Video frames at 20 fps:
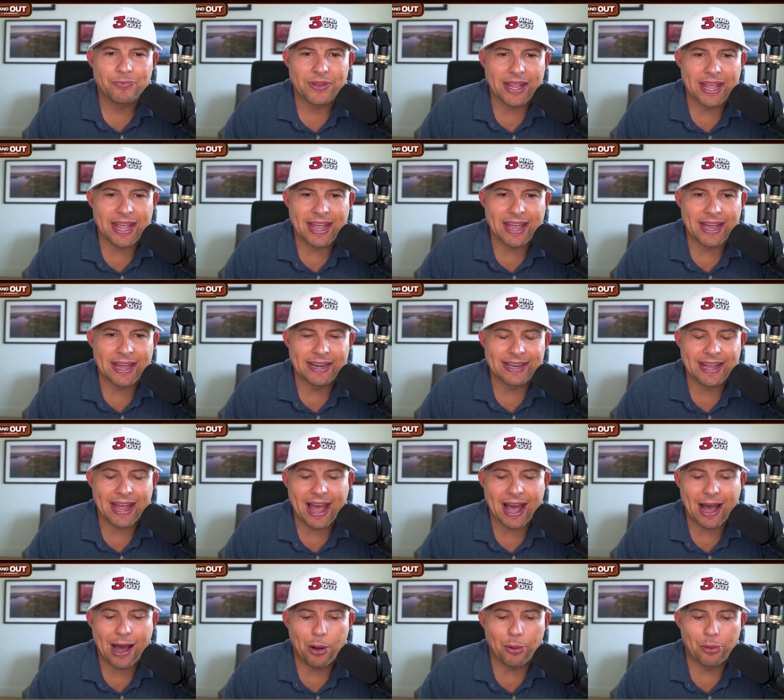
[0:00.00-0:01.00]
and
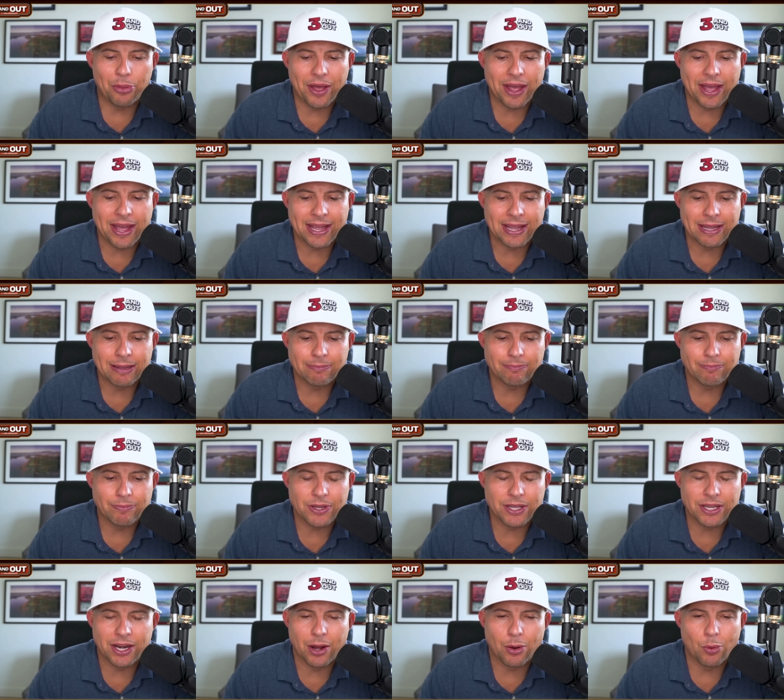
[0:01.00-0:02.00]
how they,
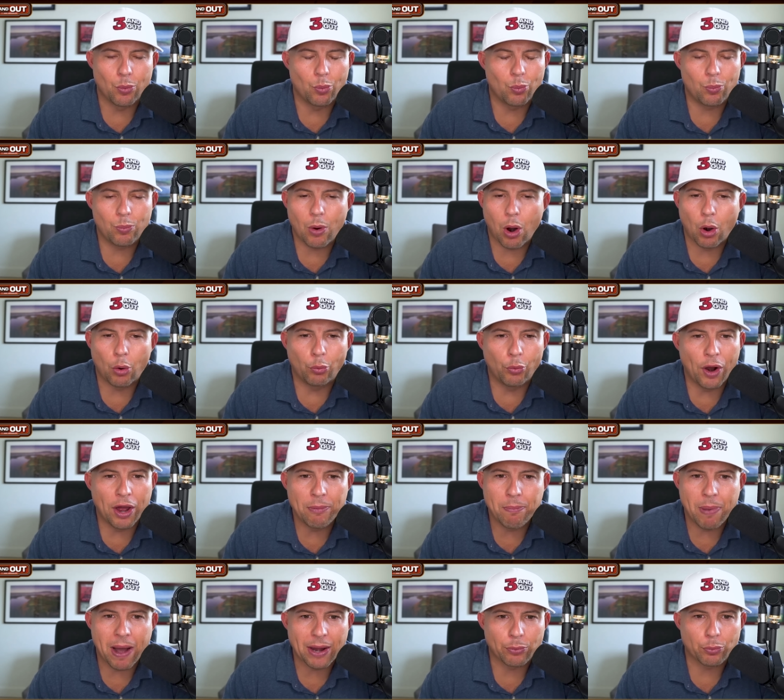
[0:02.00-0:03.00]
you know, are
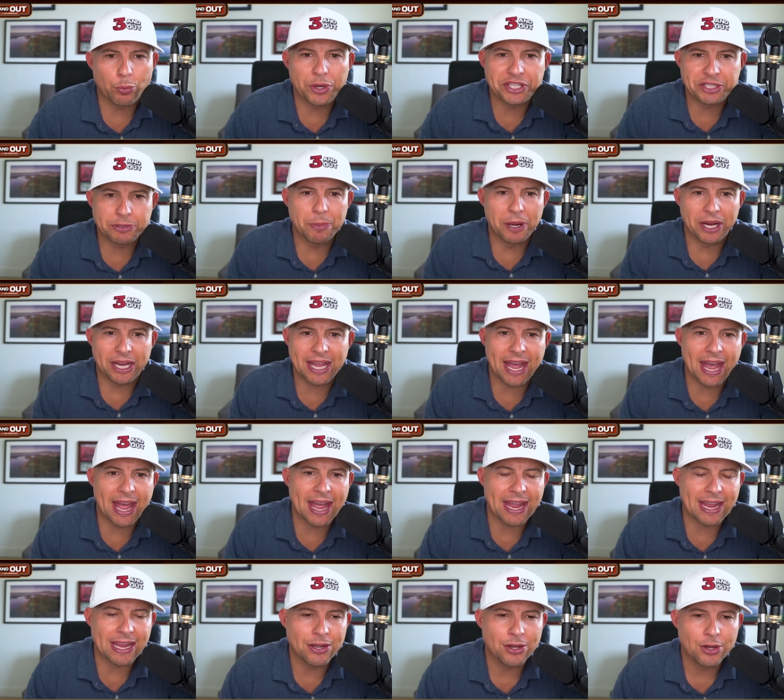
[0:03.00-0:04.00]
run by Rich
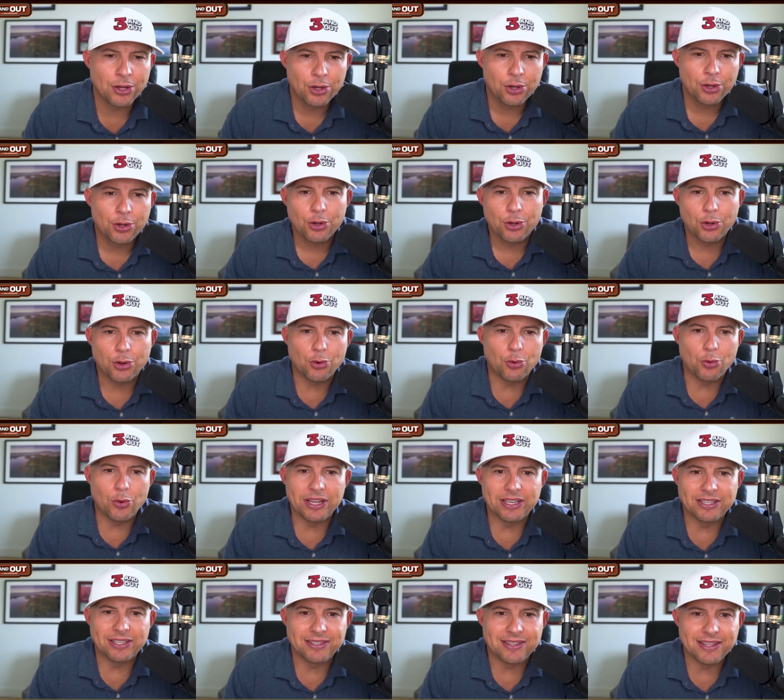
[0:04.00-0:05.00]
McKay, who
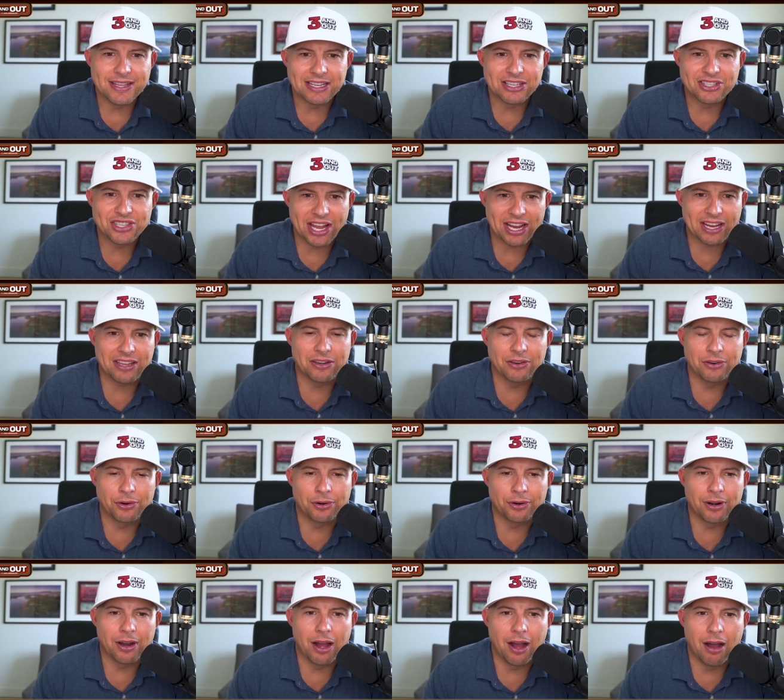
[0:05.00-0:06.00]
is the
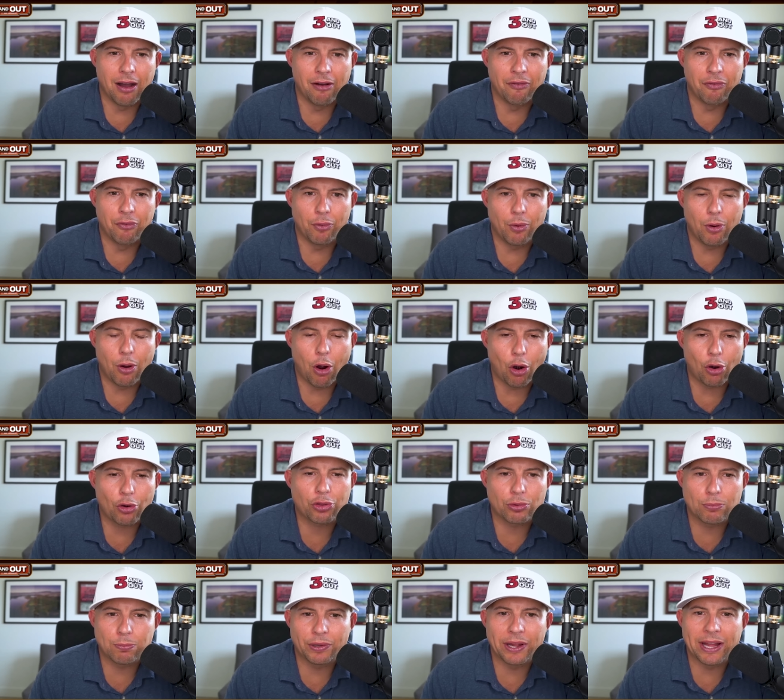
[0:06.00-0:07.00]
executor of
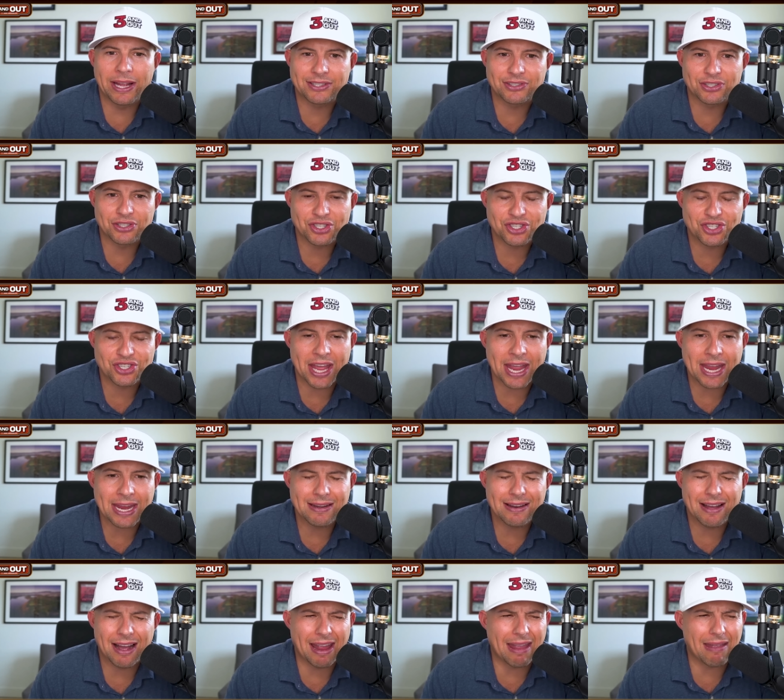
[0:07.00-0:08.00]
Arthur Blank's
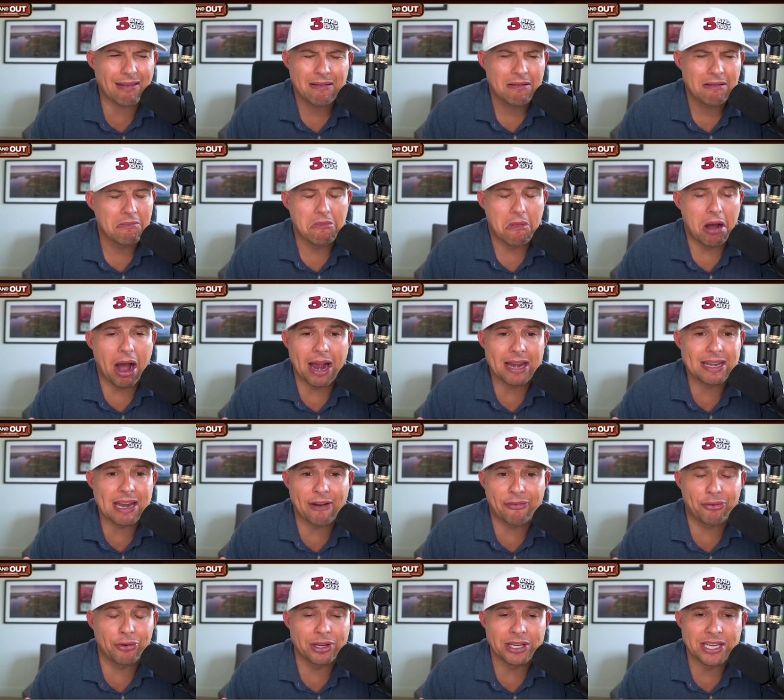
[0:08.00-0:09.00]
estate. I I
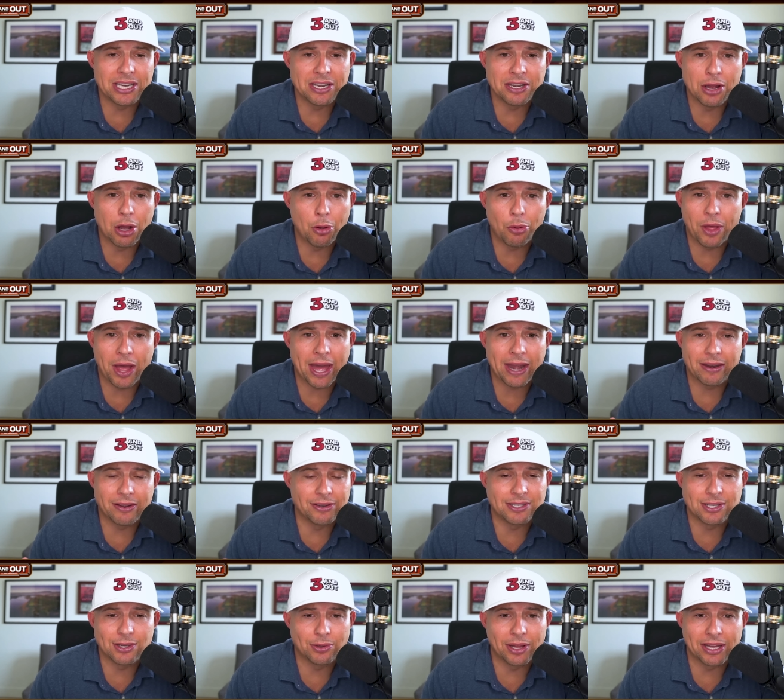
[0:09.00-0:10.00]
definitely didn't know that
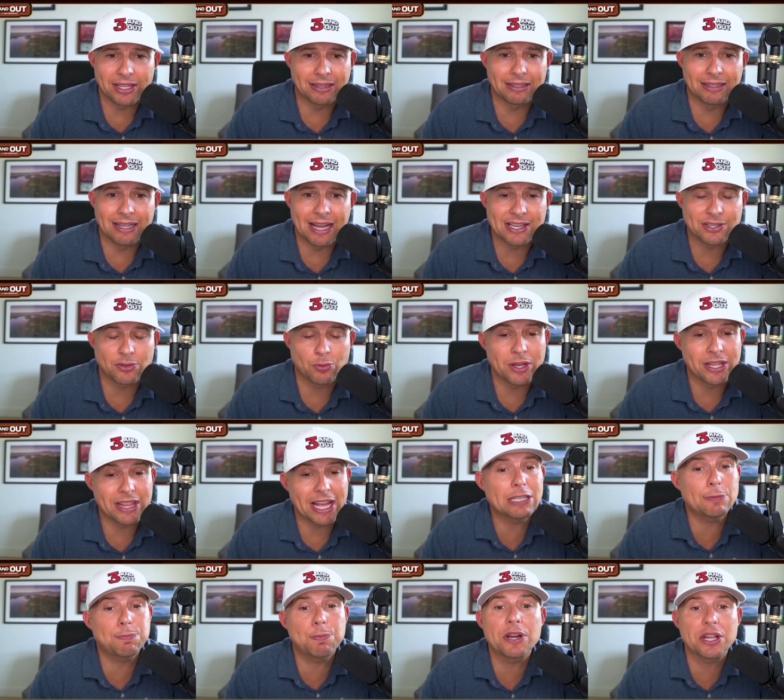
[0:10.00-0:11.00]
until like the last week.
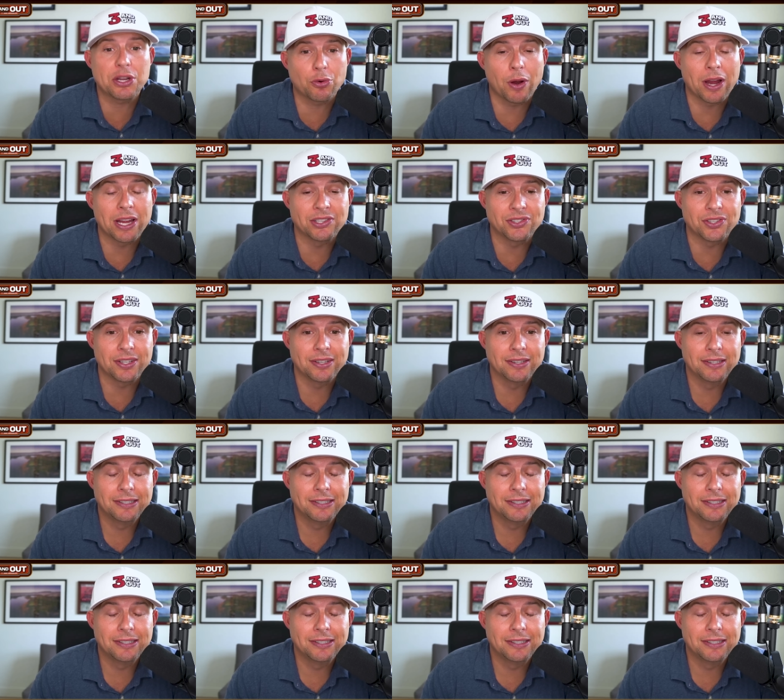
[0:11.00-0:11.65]
That's pretty crazy.